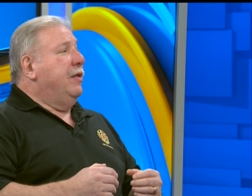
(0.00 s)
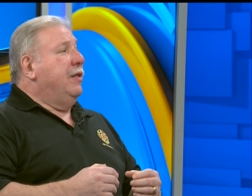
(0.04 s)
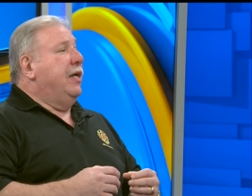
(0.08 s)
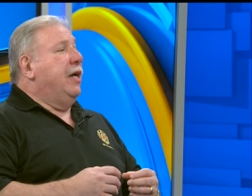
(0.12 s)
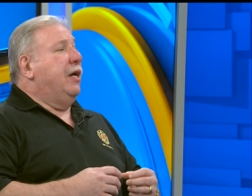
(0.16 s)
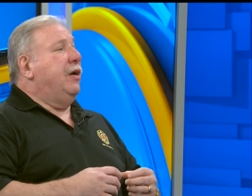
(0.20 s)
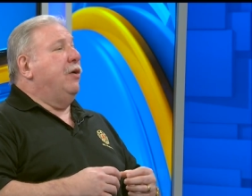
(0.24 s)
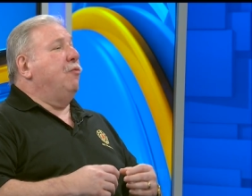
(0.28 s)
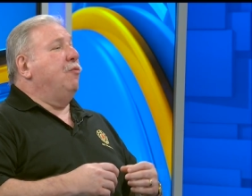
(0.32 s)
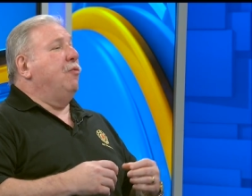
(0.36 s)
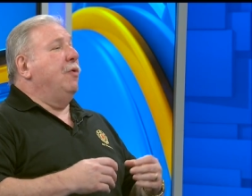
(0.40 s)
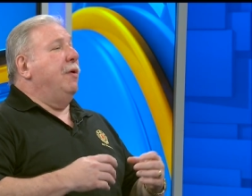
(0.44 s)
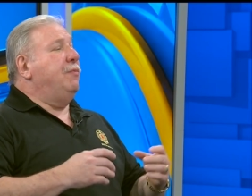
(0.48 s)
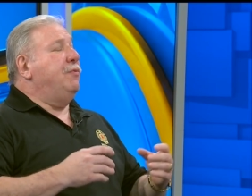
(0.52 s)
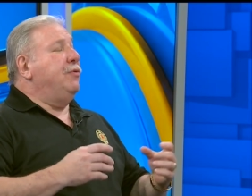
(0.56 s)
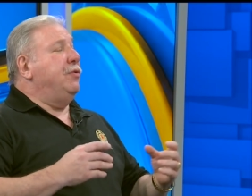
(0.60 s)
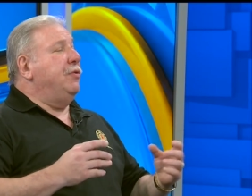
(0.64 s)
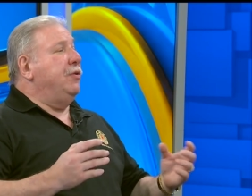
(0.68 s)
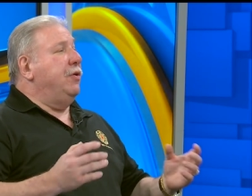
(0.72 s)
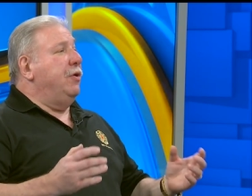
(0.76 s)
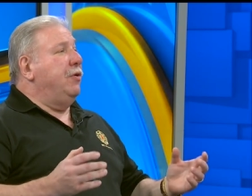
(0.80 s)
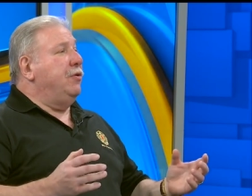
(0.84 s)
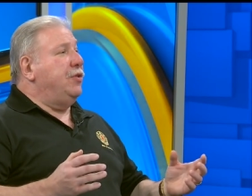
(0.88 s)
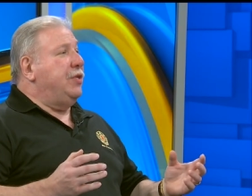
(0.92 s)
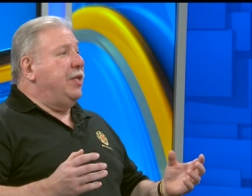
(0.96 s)
that could rupture
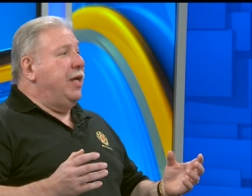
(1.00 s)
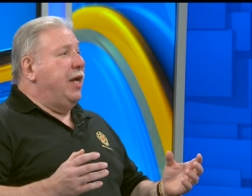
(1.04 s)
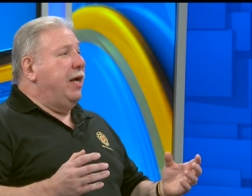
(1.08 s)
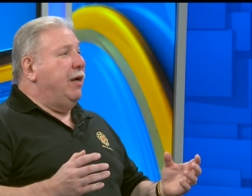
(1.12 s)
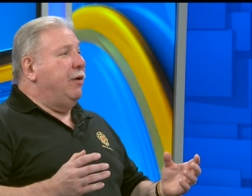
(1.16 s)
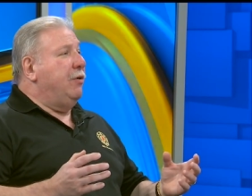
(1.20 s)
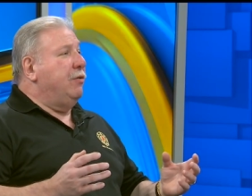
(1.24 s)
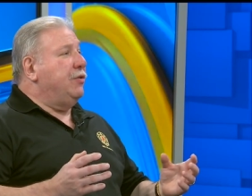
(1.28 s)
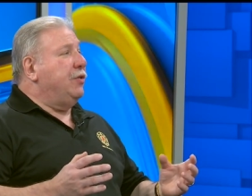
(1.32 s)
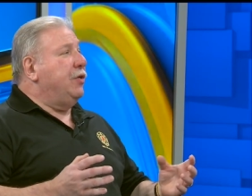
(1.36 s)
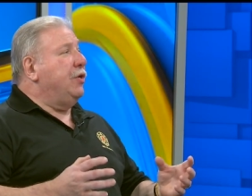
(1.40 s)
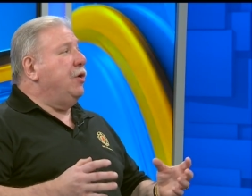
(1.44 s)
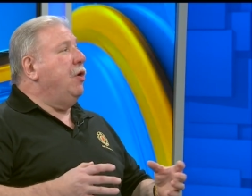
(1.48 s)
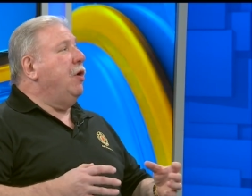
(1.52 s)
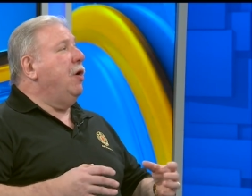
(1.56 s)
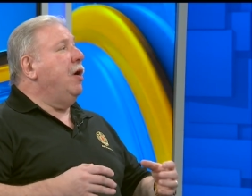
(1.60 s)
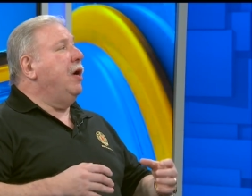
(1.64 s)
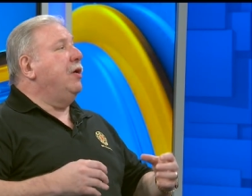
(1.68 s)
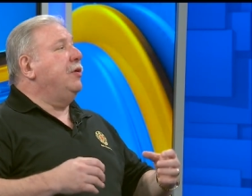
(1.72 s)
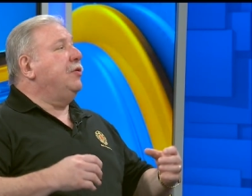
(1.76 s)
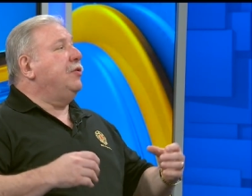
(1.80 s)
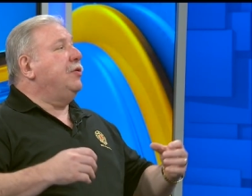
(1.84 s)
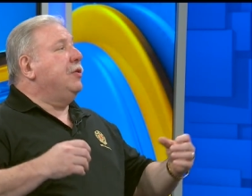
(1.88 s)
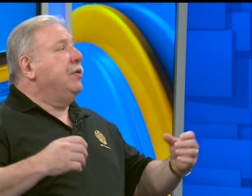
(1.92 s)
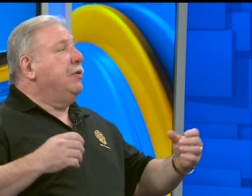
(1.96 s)
those tankers and
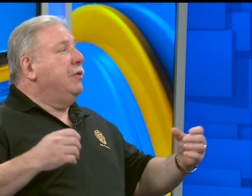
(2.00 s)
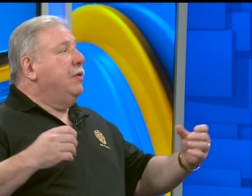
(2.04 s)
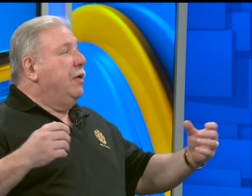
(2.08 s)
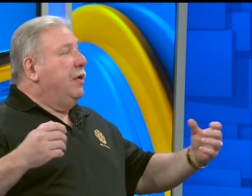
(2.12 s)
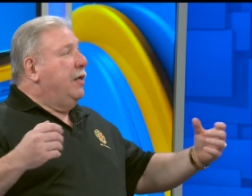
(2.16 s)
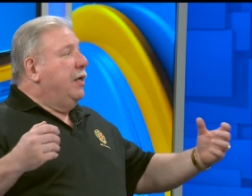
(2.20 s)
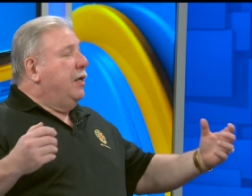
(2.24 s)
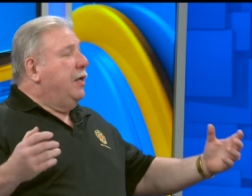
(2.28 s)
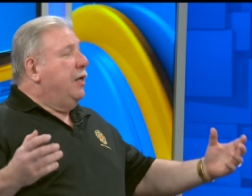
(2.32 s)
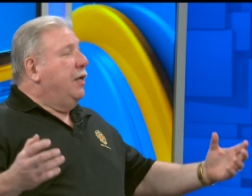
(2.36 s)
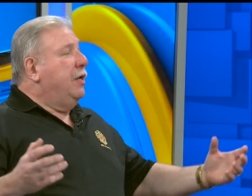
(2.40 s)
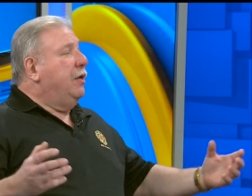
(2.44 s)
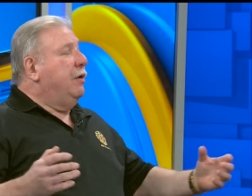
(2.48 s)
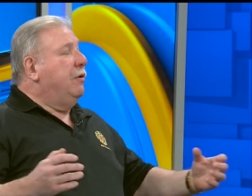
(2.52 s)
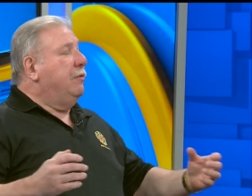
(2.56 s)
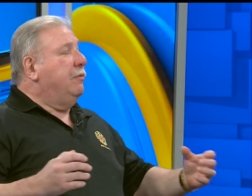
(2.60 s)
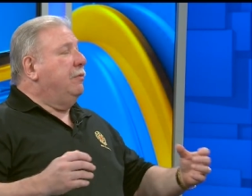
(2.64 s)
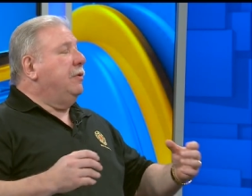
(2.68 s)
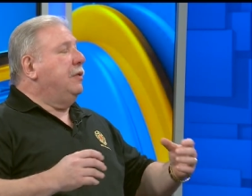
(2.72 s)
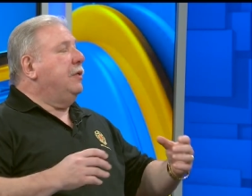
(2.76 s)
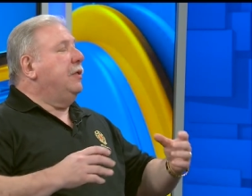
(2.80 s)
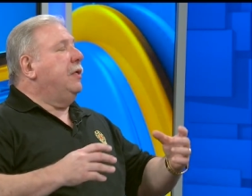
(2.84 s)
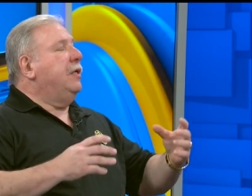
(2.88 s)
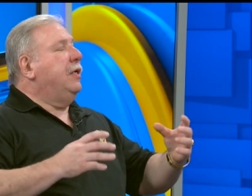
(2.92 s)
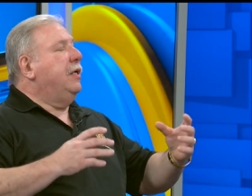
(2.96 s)
cause, uh, you know,